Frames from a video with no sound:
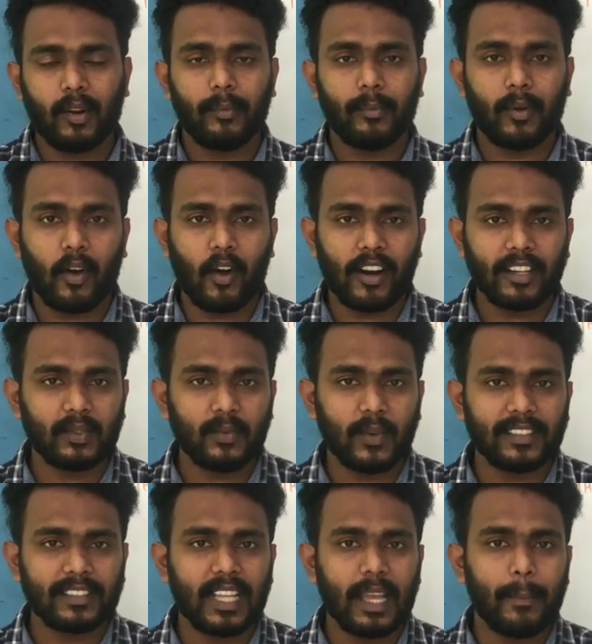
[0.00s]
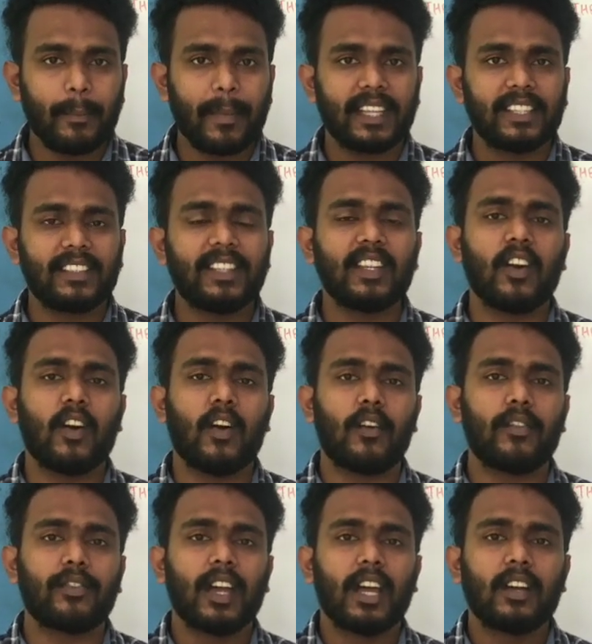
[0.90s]
Bronze was a mixing
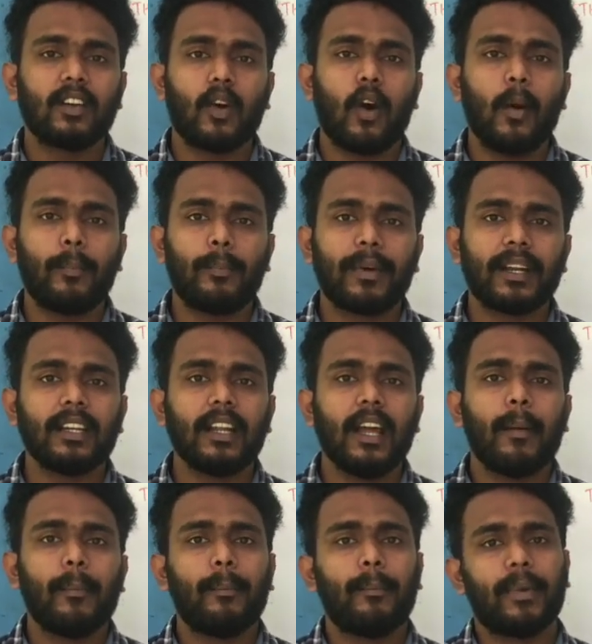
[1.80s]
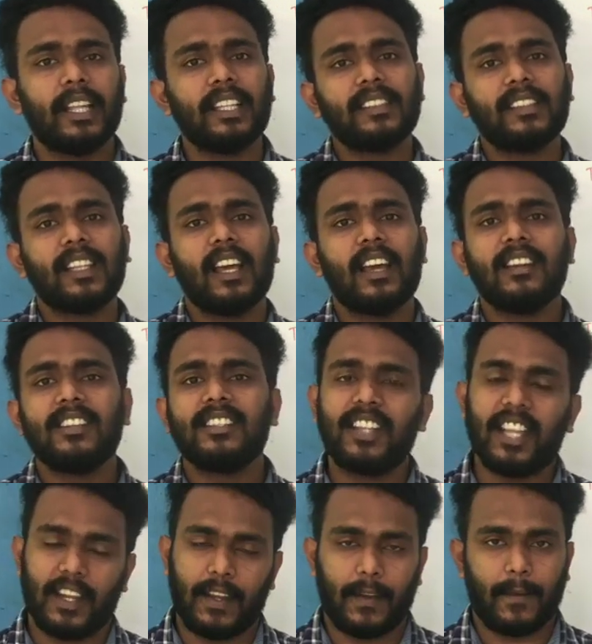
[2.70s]
of copper plus
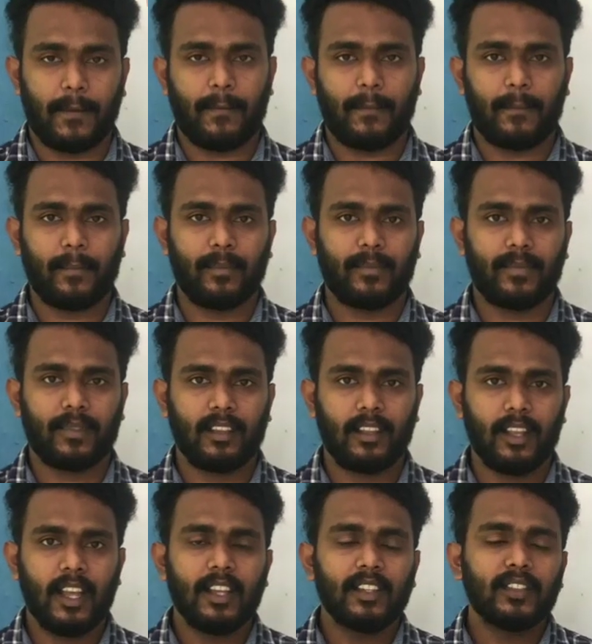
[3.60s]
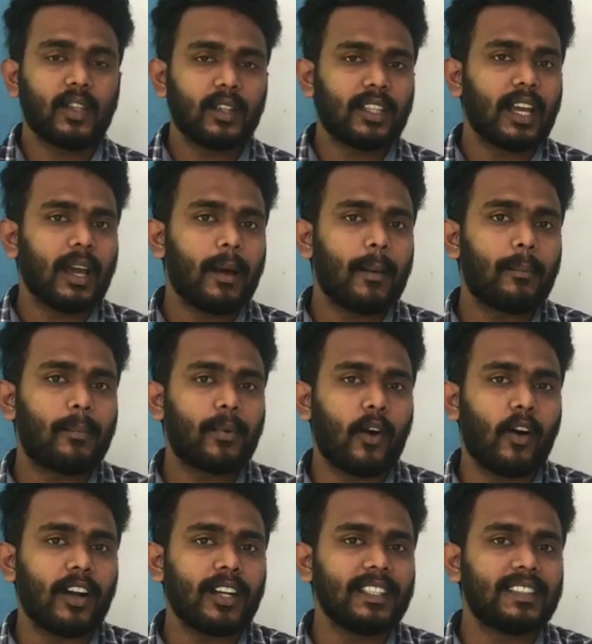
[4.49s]
tin. So the
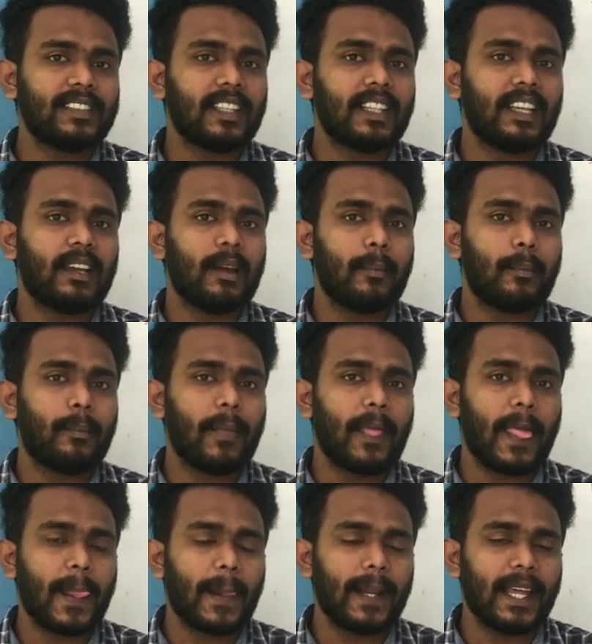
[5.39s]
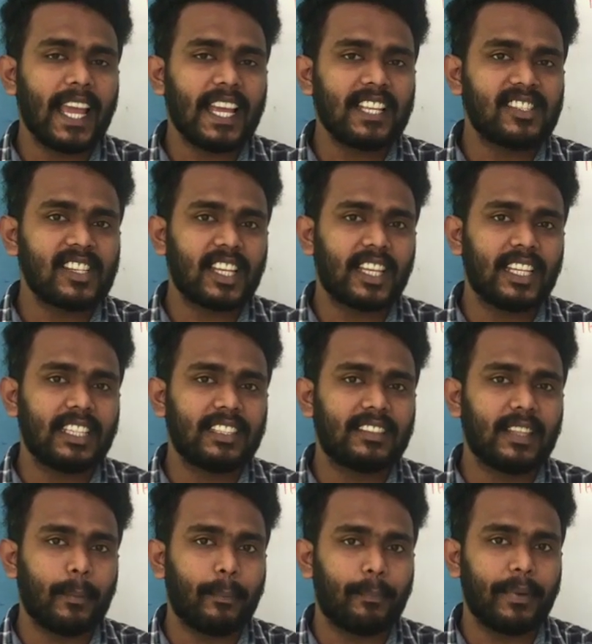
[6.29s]
Bronze Age
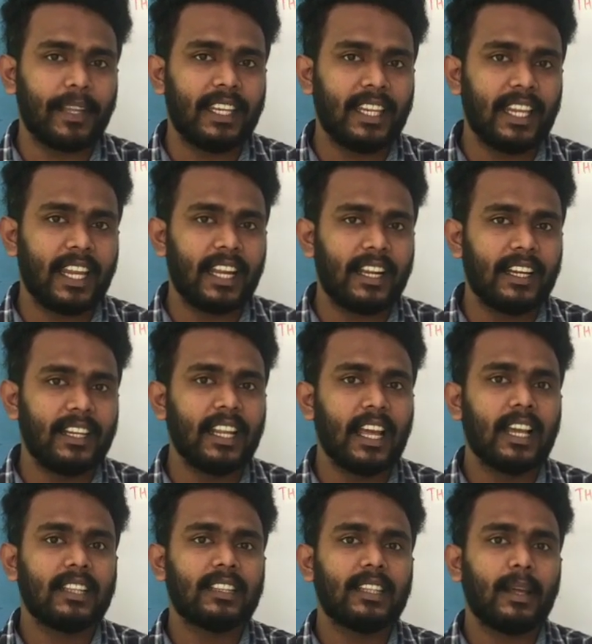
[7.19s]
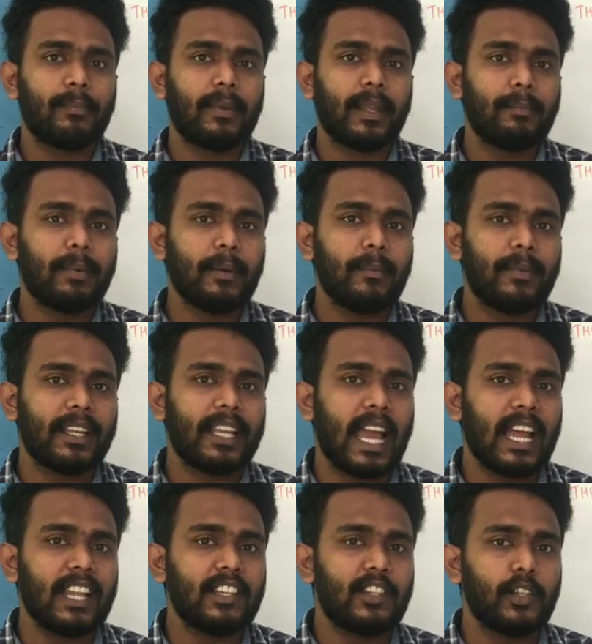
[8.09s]
is the period the people
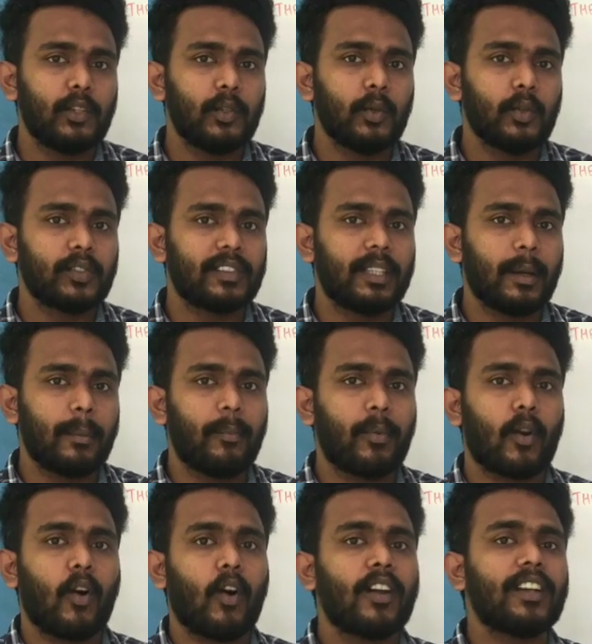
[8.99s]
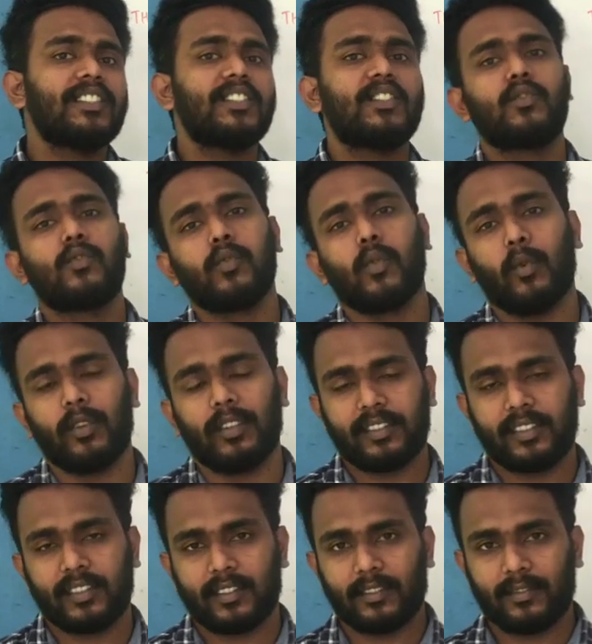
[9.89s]
began to use the bronze
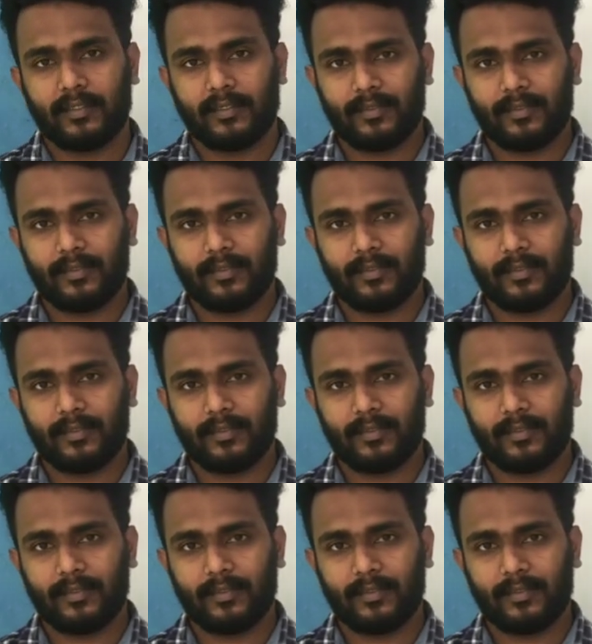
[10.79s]
tools.